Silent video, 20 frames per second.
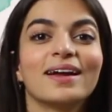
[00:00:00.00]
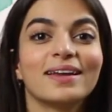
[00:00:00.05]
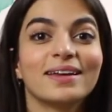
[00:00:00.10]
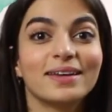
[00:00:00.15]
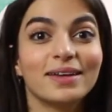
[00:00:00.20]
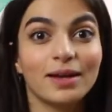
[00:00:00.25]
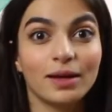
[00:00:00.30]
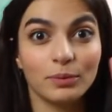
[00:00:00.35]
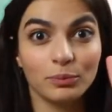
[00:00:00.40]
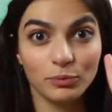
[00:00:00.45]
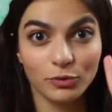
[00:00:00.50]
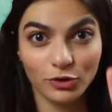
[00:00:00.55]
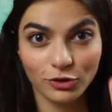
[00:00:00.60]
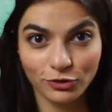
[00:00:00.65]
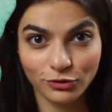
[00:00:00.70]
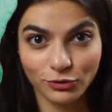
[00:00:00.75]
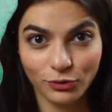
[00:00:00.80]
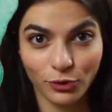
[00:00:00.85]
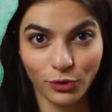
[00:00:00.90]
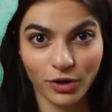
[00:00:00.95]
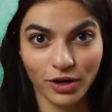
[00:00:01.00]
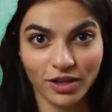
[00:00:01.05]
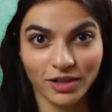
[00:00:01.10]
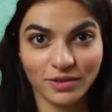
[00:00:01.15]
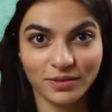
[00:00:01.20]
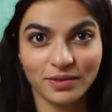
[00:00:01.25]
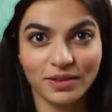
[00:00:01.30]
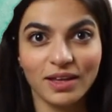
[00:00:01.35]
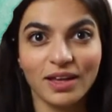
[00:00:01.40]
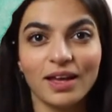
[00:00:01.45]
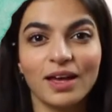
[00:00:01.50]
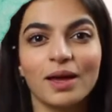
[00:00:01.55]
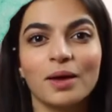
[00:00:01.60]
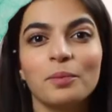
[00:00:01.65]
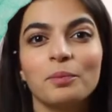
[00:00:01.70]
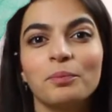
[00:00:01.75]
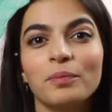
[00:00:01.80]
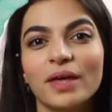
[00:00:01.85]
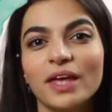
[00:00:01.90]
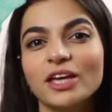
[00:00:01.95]
Number 4,
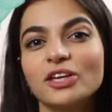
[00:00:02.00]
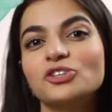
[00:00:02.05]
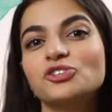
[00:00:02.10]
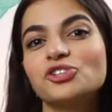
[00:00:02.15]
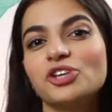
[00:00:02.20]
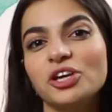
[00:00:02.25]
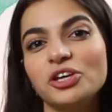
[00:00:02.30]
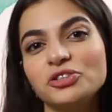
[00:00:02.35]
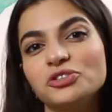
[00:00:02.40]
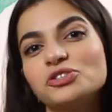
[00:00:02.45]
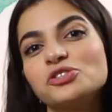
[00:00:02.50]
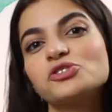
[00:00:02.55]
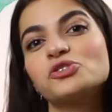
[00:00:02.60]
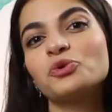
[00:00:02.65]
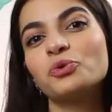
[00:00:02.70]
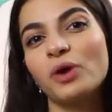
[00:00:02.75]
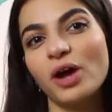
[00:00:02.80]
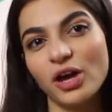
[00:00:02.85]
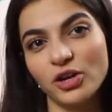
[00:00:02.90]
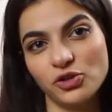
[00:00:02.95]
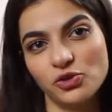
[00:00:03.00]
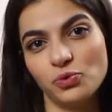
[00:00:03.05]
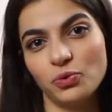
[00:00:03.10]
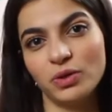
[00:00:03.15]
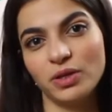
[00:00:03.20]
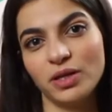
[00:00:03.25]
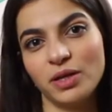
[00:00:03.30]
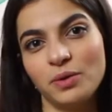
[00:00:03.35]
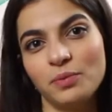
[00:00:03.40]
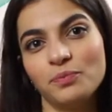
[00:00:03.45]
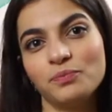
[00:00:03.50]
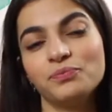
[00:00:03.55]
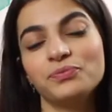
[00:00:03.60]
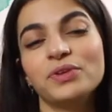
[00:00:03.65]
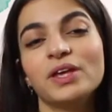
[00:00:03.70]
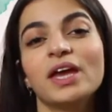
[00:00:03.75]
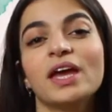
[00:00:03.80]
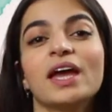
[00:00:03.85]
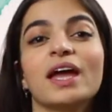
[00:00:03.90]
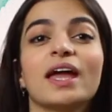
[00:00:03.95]
make changes gradually.
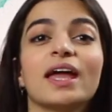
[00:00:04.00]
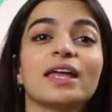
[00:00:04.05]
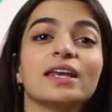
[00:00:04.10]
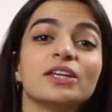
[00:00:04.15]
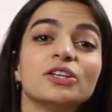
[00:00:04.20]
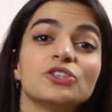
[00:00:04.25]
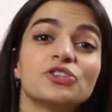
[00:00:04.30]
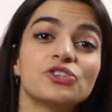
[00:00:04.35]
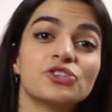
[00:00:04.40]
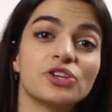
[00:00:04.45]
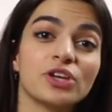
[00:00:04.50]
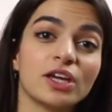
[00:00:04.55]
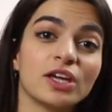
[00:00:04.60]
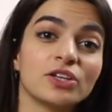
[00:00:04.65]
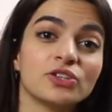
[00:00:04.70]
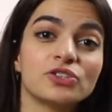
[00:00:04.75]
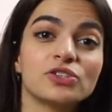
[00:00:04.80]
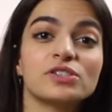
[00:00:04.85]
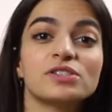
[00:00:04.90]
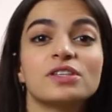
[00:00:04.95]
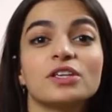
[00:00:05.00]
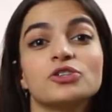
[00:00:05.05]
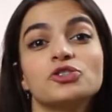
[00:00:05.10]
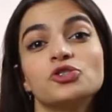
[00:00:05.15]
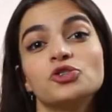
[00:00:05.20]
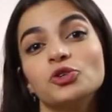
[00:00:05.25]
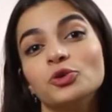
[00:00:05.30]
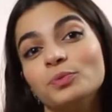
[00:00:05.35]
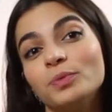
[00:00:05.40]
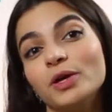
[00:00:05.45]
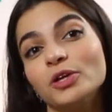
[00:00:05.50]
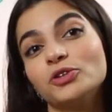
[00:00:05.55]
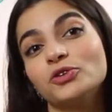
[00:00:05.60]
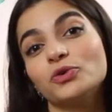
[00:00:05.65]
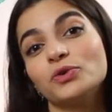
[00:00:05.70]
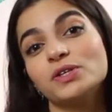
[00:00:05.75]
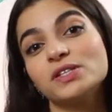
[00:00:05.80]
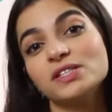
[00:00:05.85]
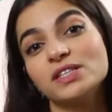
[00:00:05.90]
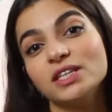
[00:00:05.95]
Any changes that you make to
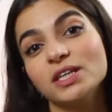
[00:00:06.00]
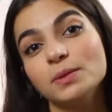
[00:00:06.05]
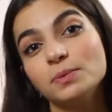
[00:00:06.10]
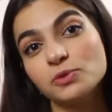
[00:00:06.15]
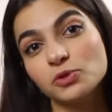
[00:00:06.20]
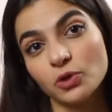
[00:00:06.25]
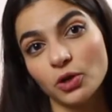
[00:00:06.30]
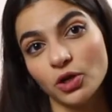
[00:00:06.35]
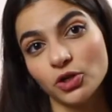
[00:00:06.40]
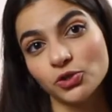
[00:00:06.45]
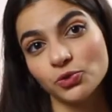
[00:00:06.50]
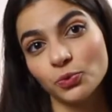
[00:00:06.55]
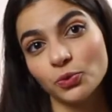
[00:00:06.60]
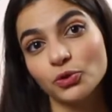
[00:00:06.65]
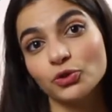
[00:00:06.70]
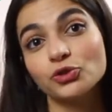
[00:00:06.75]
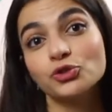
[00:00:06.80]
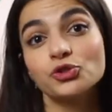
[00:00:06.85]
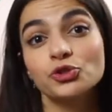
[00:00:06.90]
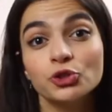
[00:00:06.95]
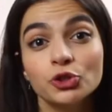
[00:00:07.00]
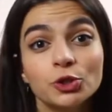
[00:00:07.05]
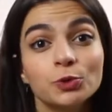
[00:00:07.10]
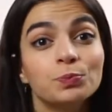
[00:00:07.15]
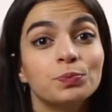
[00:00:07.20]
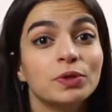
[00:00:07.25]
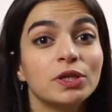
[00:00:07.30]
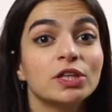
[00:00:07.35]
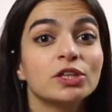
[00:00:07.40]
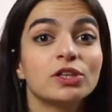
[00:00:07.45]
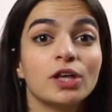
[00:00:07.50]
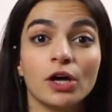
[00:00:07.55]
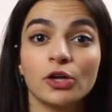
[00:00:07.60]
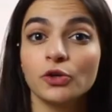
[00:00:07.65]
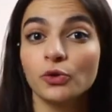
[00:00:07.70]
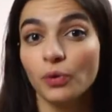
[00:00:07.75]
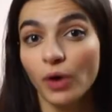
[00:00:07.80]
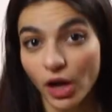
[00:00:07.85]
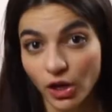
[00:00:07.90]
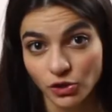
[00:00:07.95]
your sleep schedule should be done
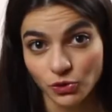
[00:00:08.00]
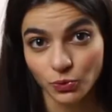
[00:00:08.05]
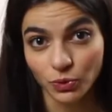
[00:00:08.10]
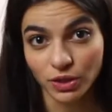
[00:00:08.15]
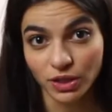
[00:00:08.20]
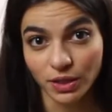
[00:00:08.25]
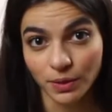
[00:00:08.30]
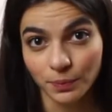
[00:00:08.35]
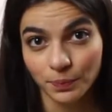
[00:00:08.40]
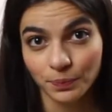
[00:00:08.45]
gradually.